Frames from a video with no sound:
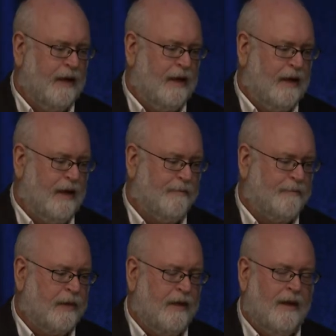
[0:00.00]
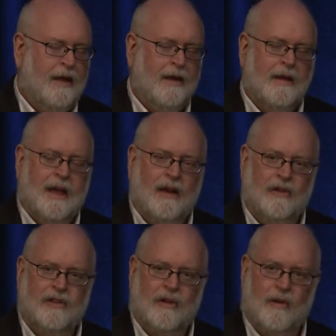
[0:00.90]
It
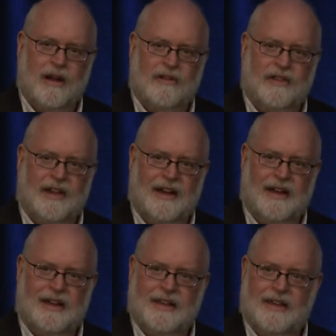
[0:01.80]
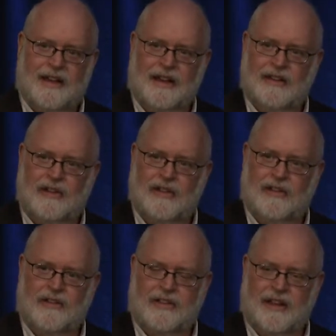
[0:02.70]
also creates the
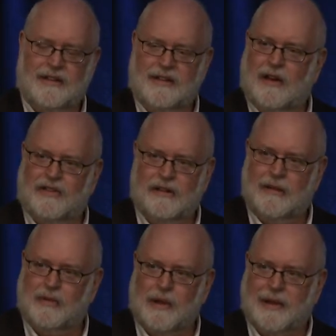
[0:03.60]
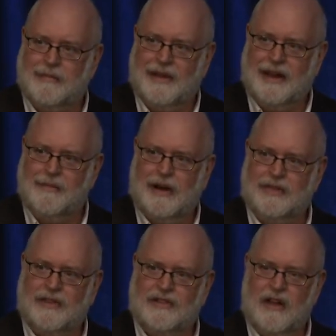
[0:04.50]
conditions that, sometimes we complain
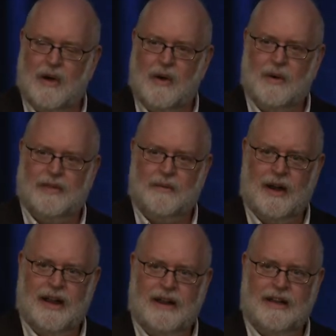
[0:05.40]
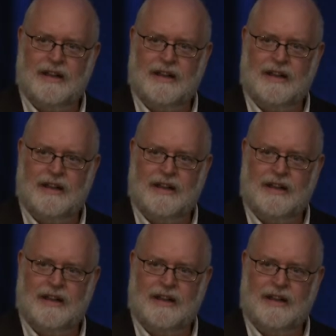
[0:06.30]
about the snow and the rain, and